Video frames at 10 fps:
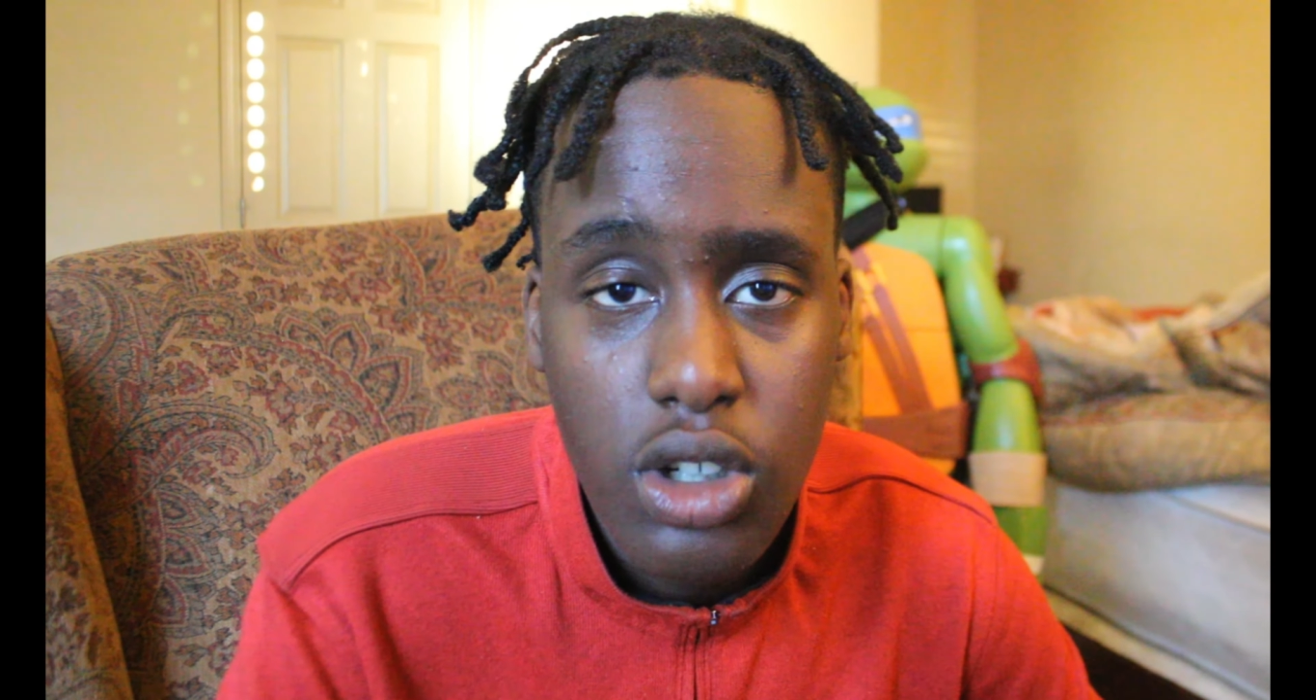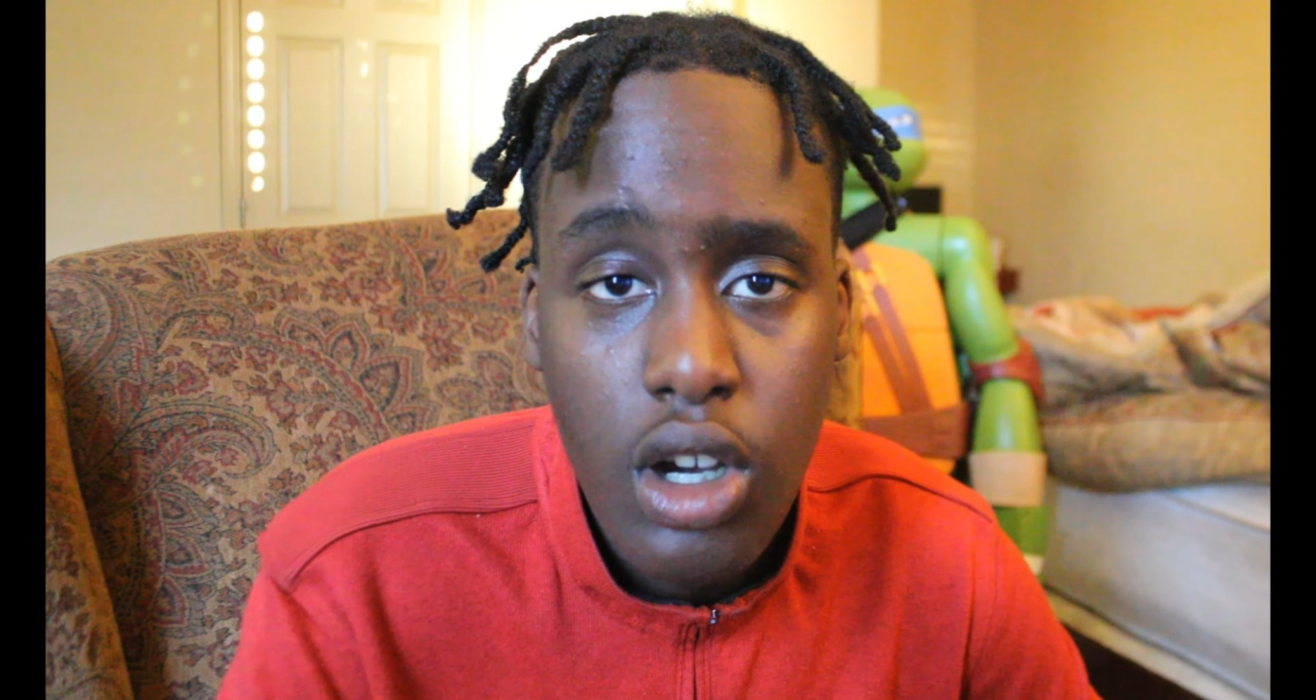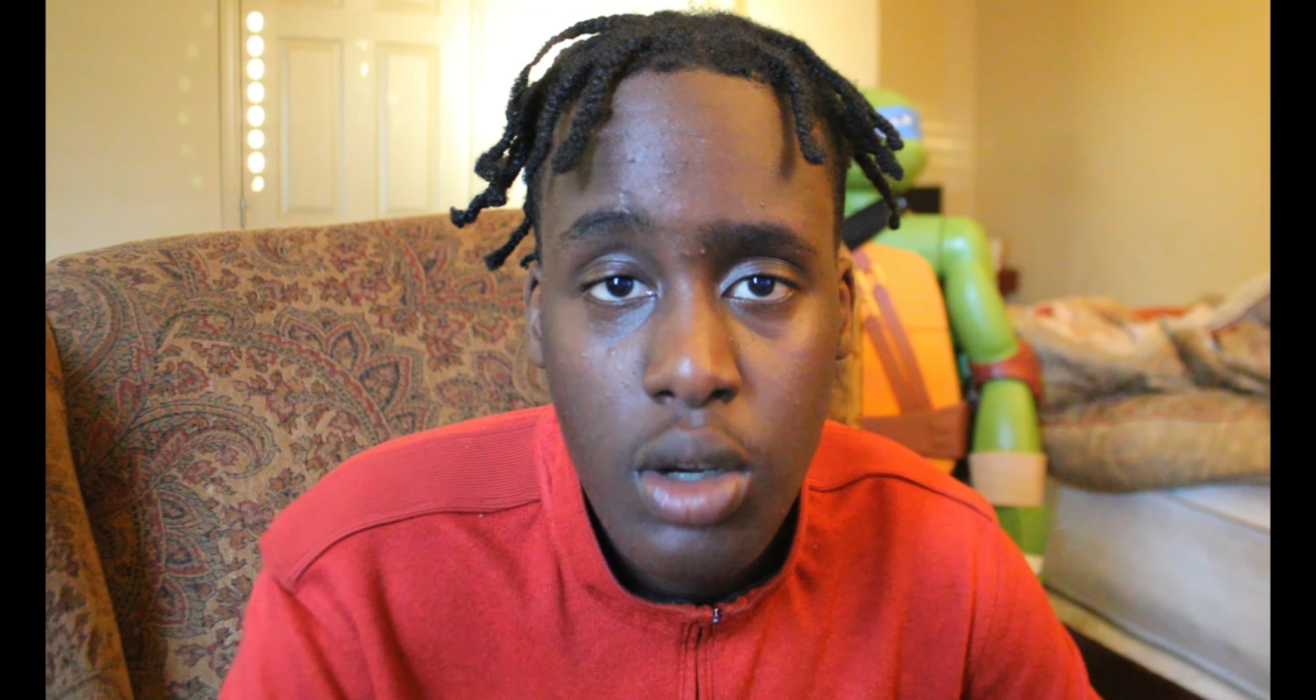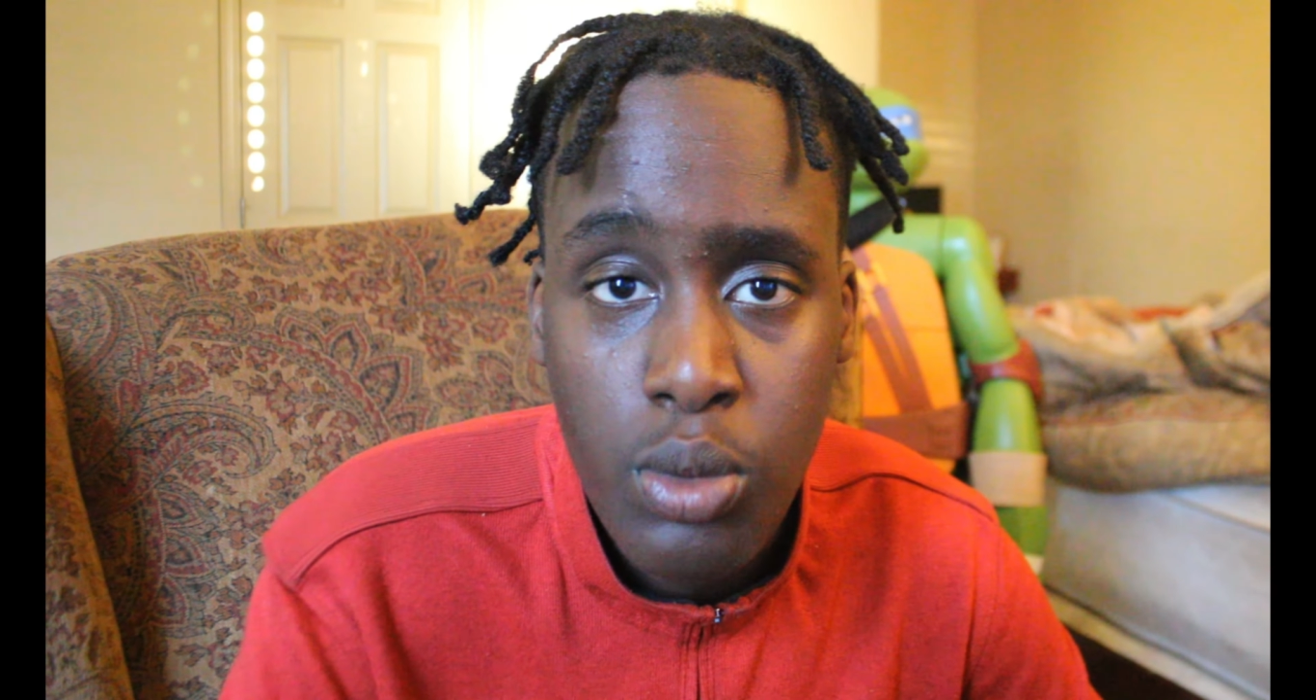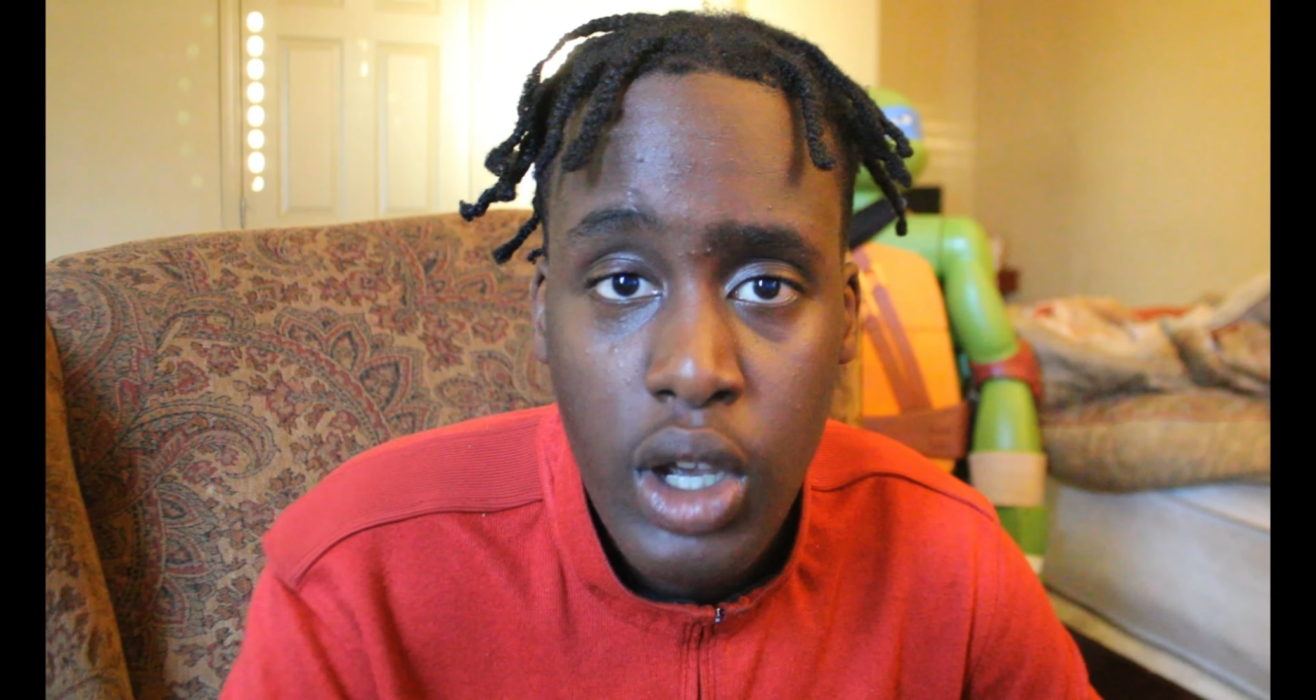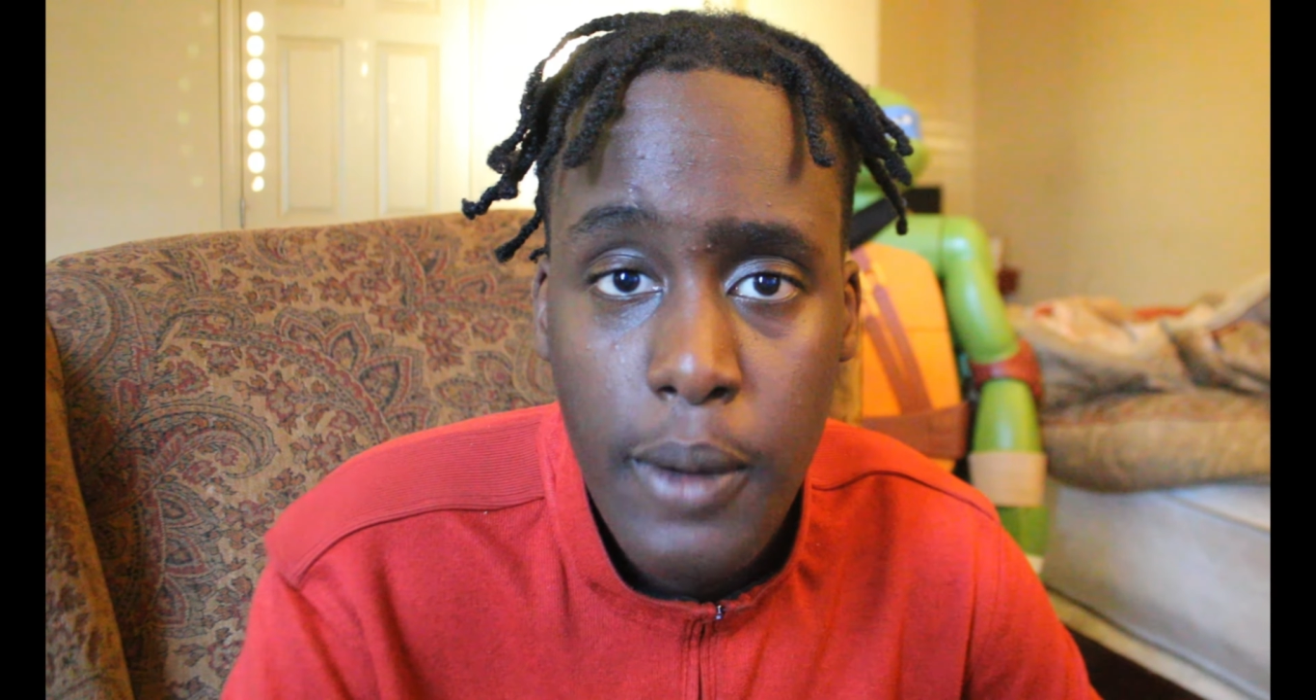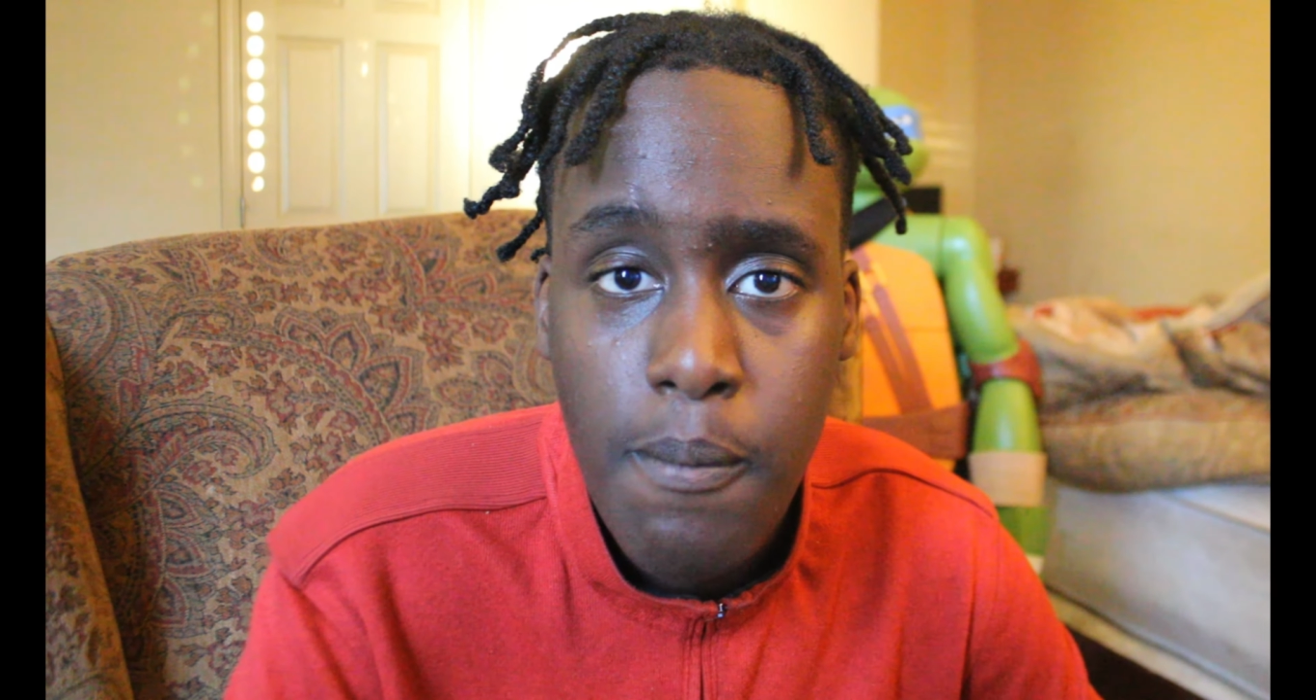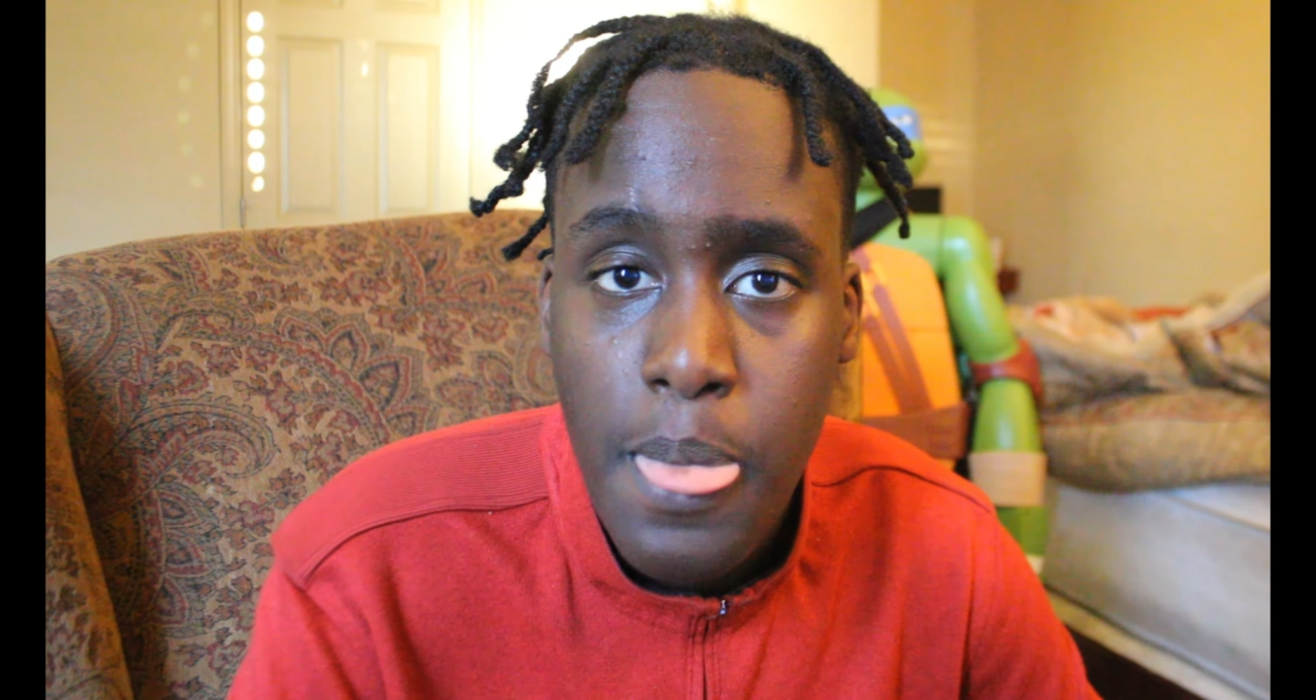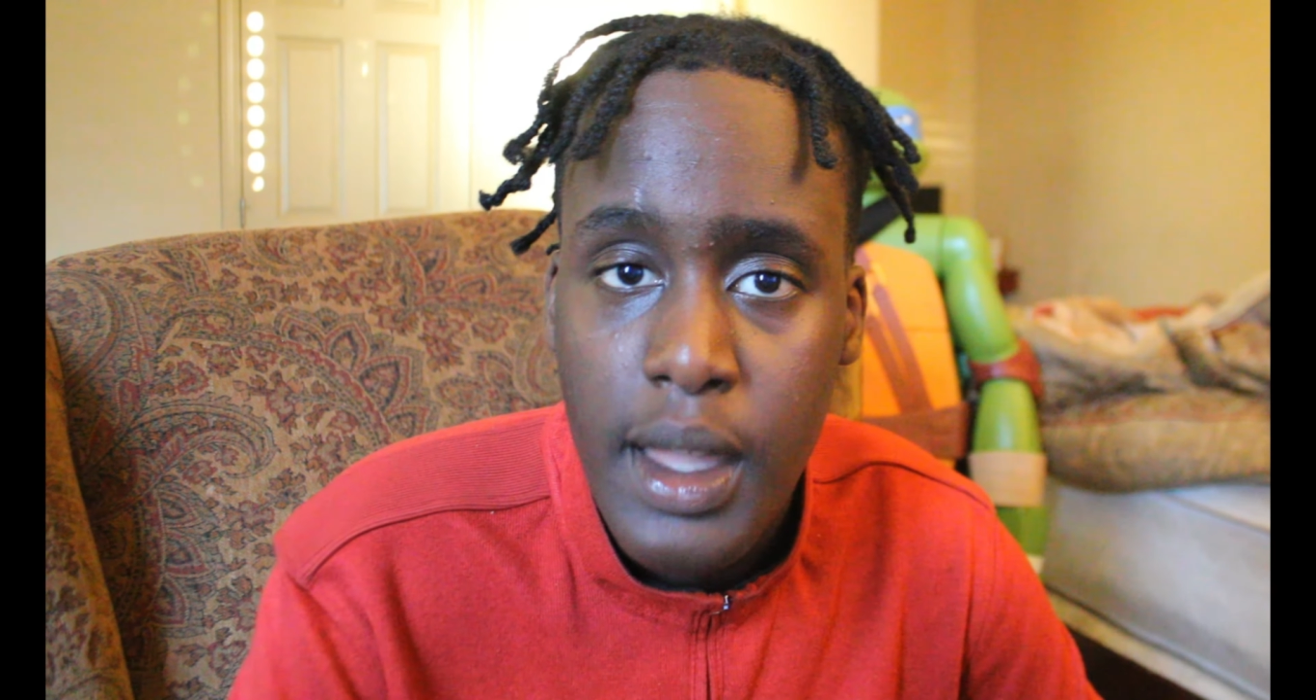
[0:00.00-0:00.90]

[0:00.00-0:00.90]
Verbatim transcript: your arm, right?